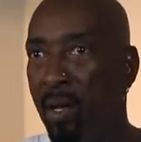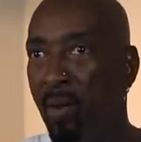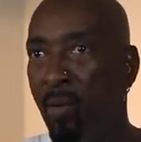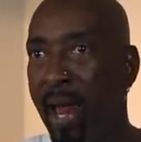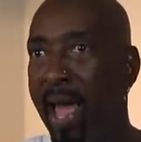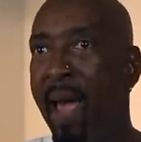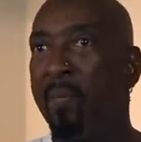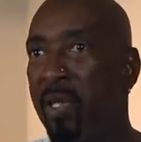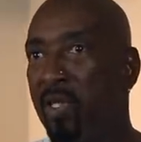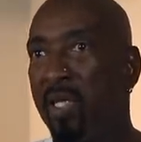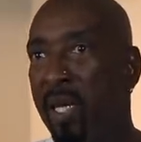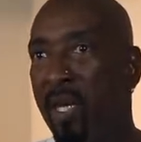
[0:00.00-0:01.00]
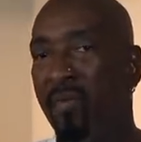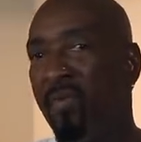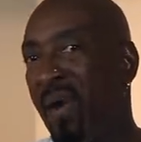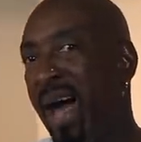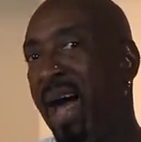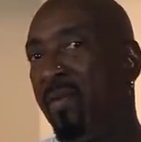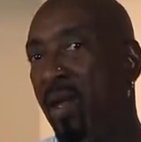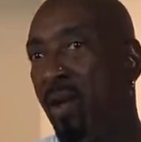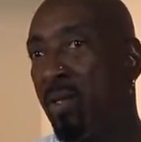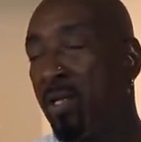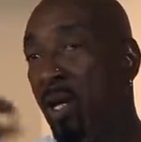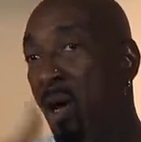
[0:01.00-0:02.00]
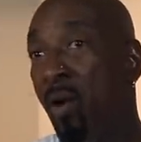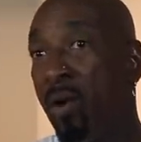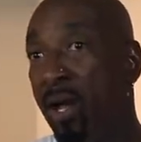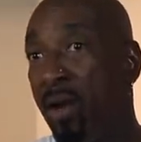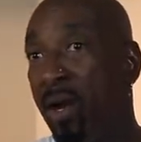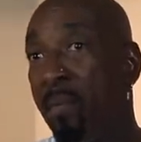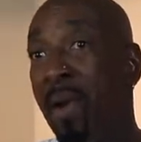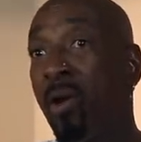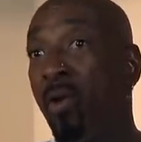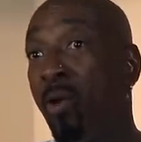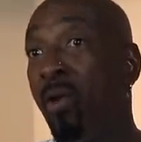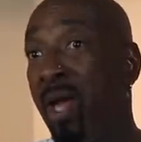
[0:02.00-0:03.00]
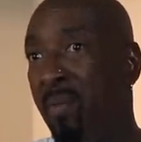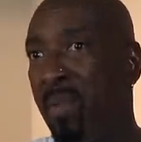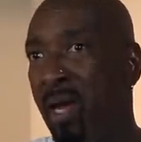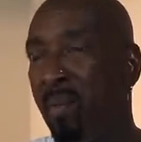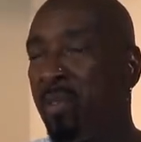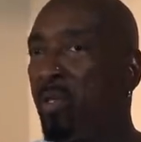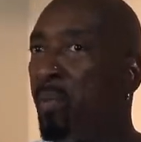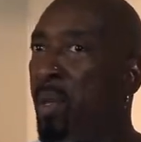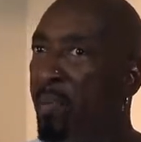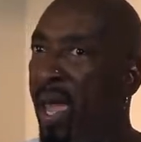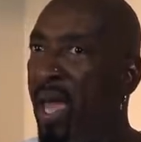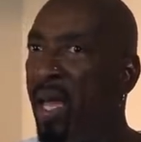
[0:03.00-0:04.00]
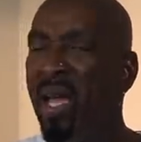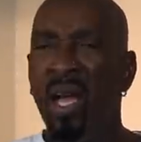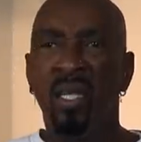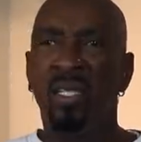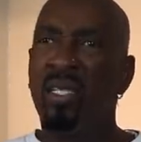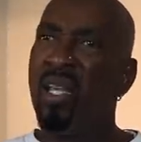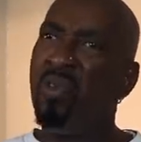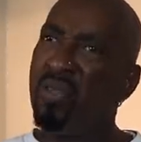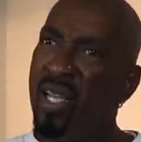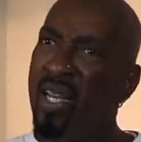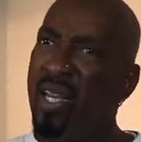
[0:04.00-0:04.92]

When I happened to seen it 5 years on the internet, my girl hit me up and told me, babe, she said, you seen